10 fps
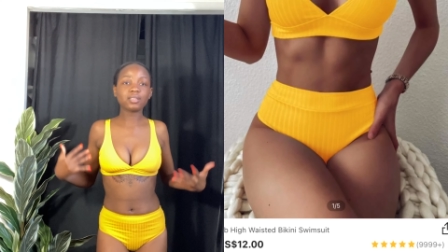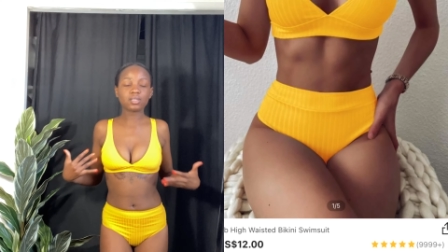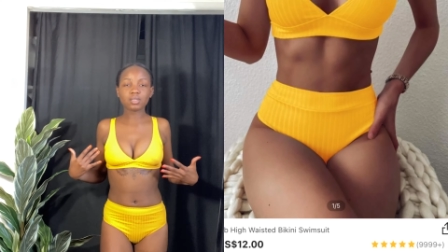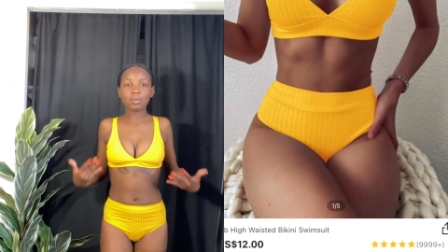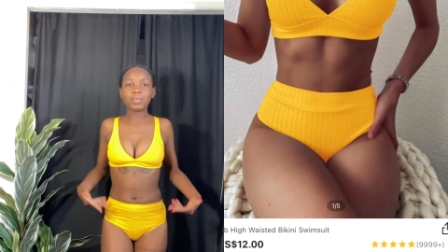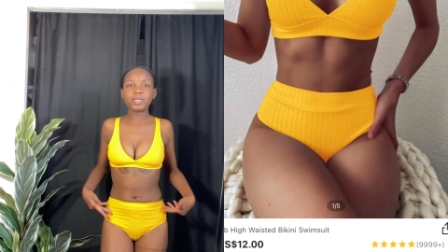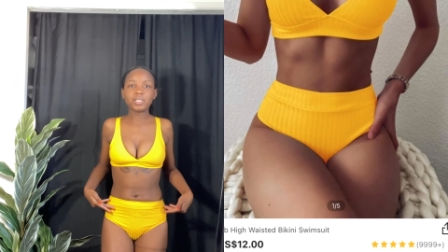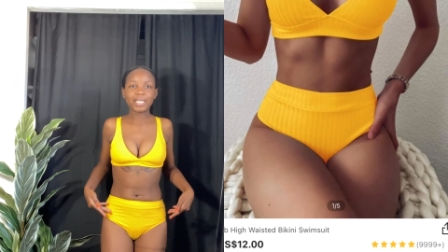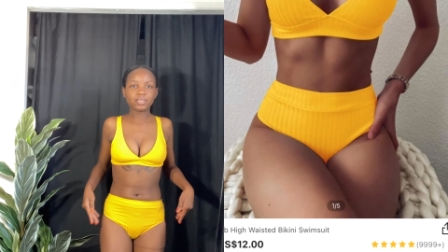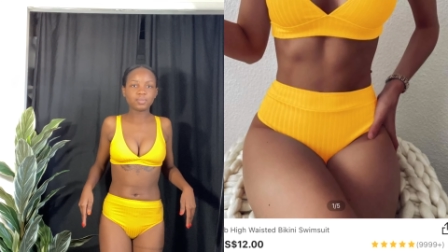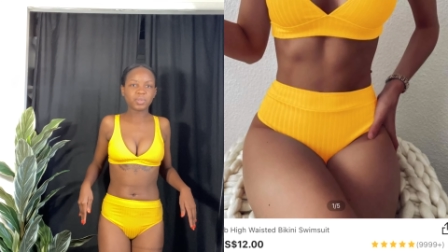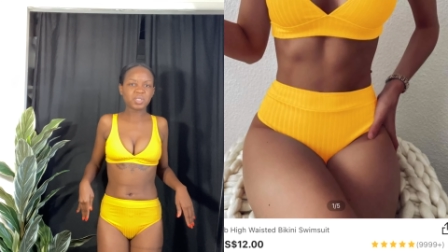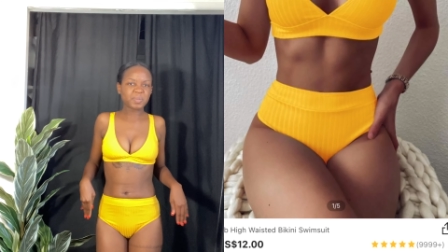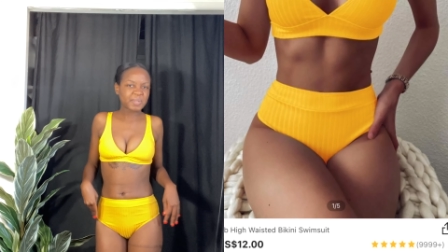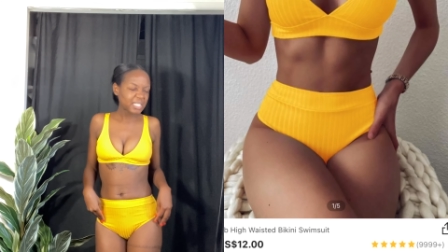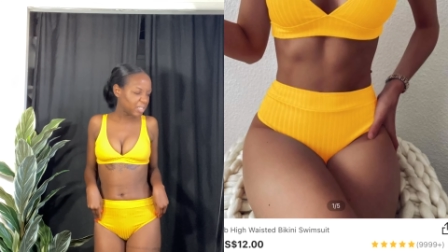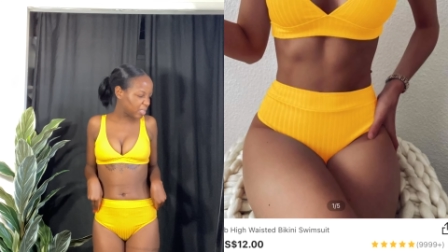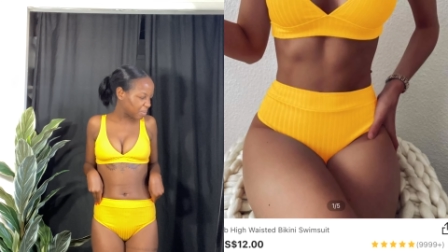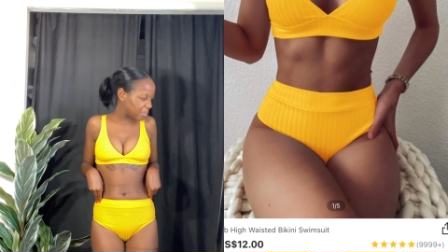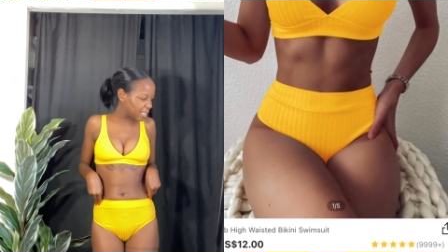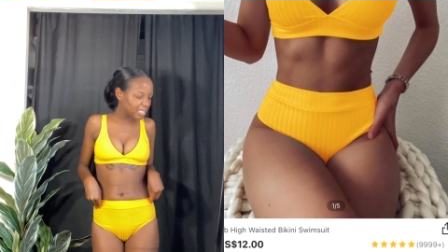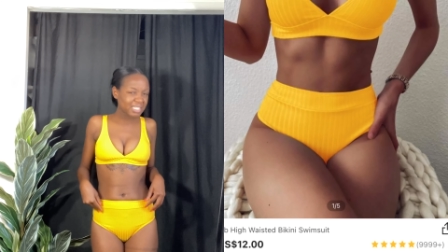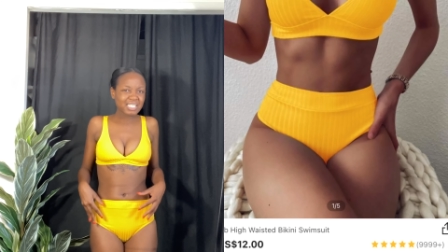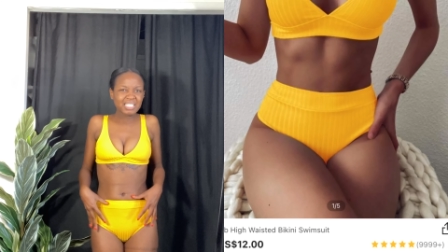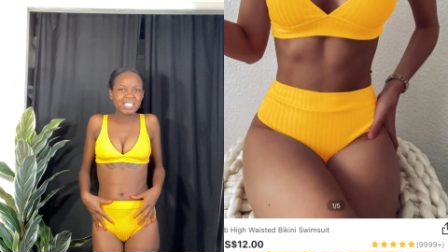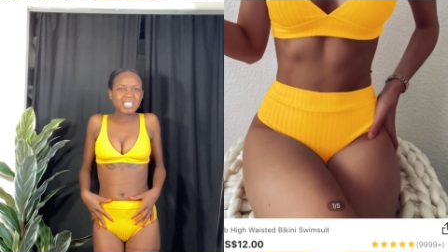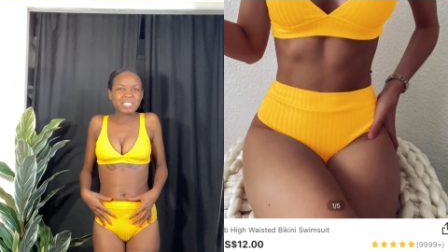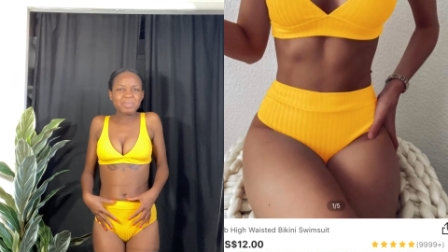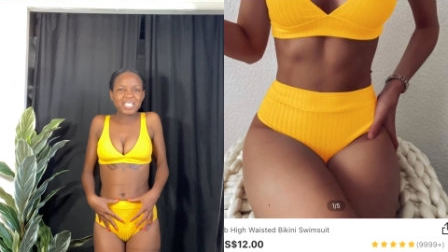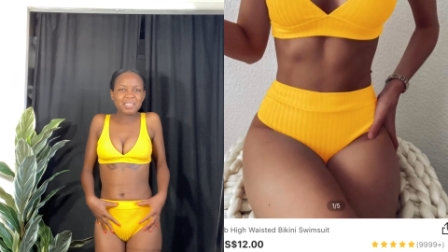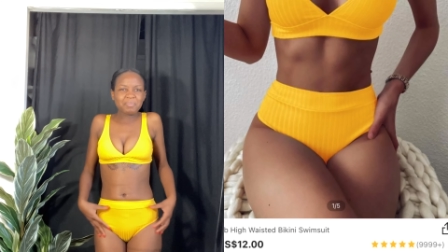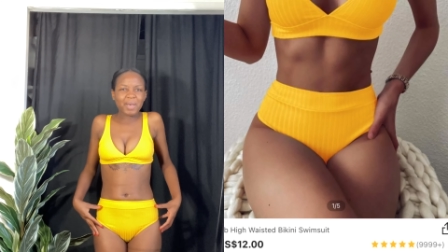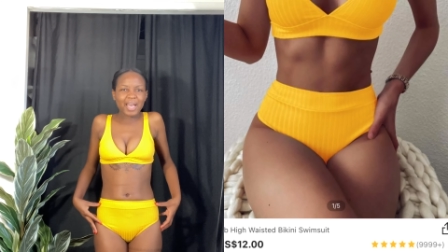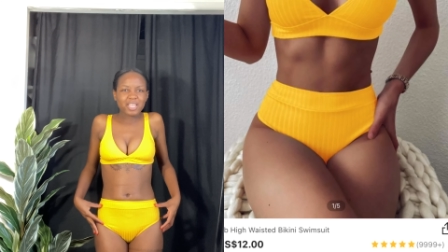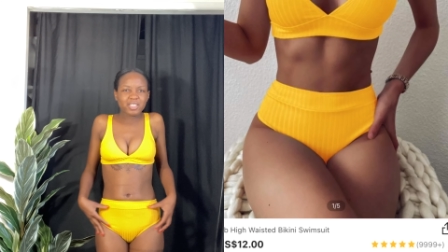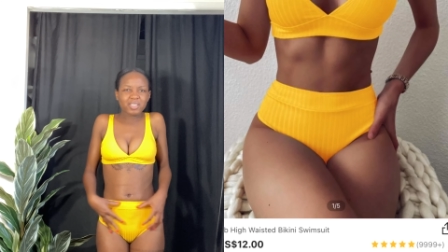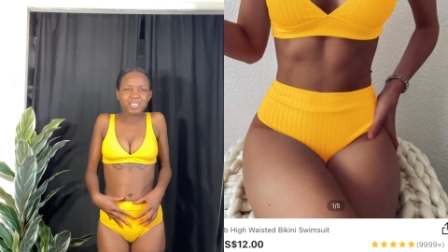the top, but I don't like the bottom. It's a little bit, it's making my...